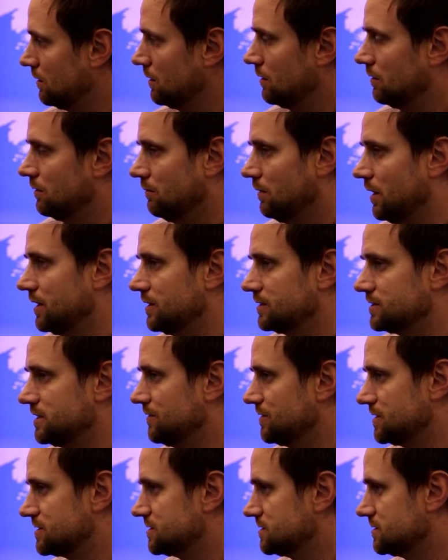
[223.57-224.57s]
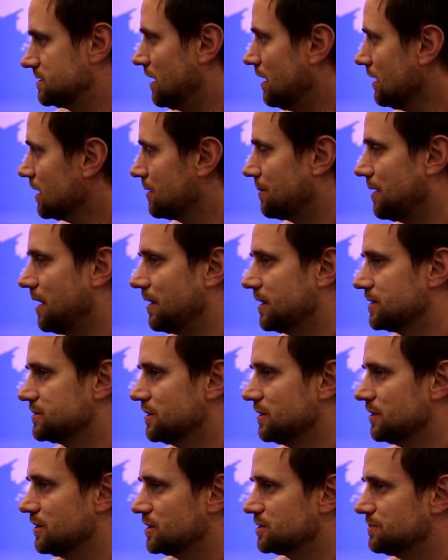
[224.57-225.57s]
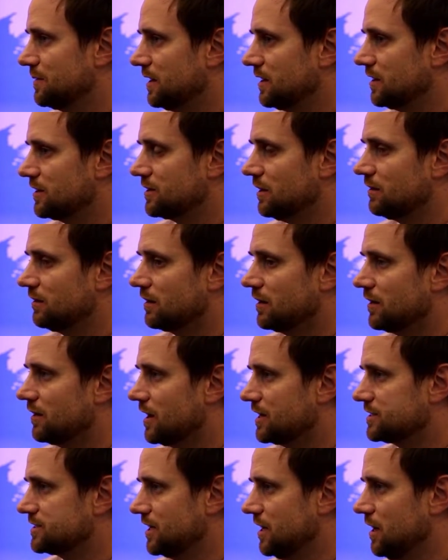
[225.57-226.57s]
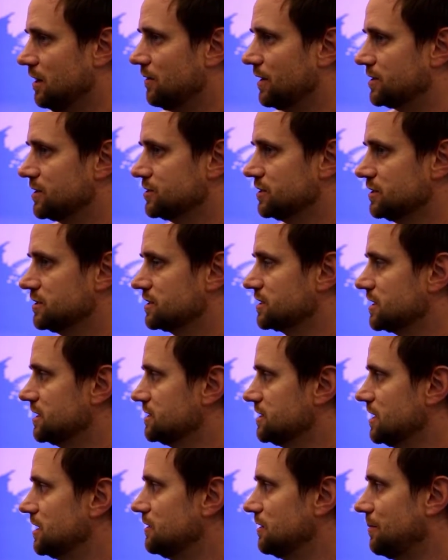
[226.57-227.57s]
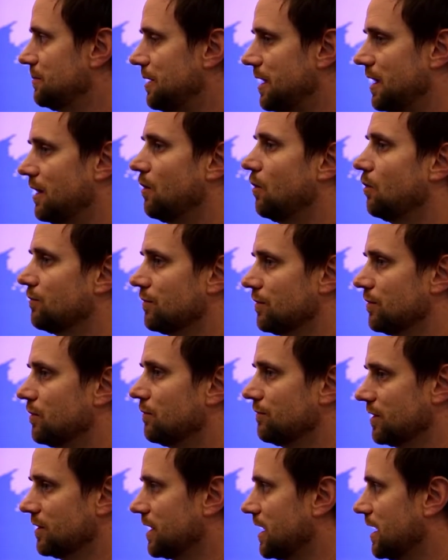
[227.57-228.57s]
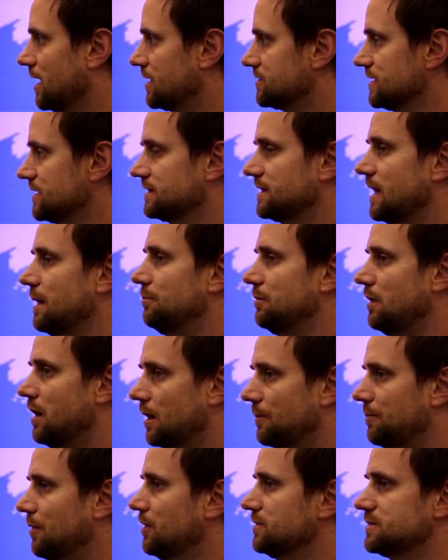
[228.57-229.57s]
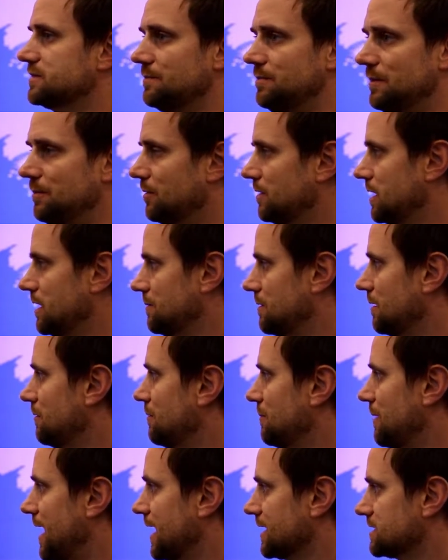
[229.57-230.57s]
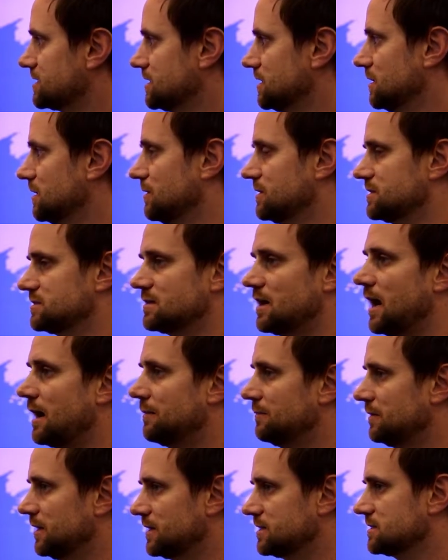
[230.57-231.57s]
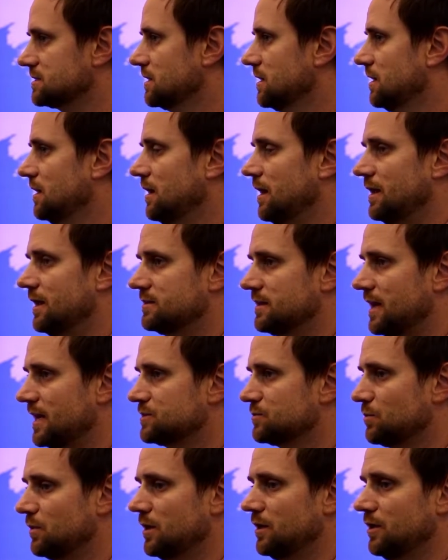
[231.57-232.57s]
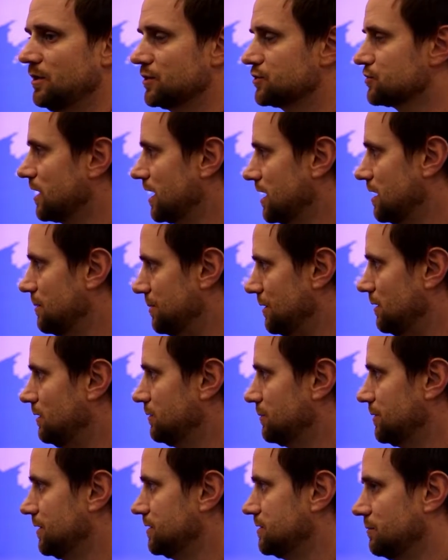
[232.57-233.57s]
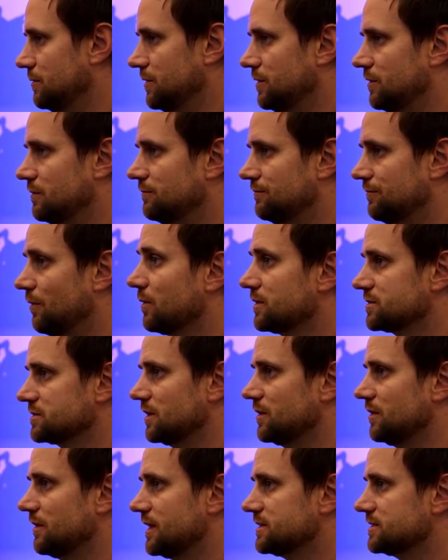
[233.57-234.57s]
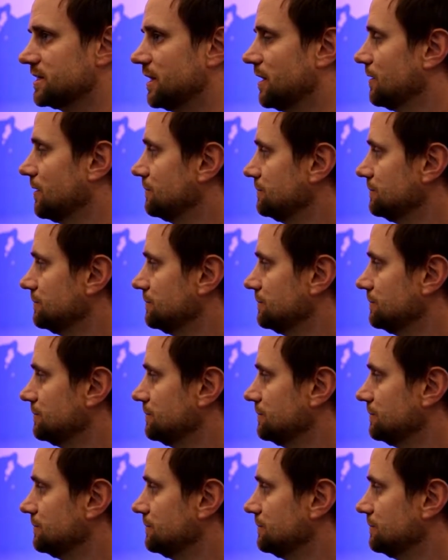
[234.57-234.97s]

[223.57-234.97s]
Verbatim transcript: What Steven's talking about is, you know, you're spending a dollar on your SEO and it should just continue to pay over and over again. It's like it that will. blog post that people keep coming back to. It's timeless. And that's what you're trying to build when you, when you focus on your SEO.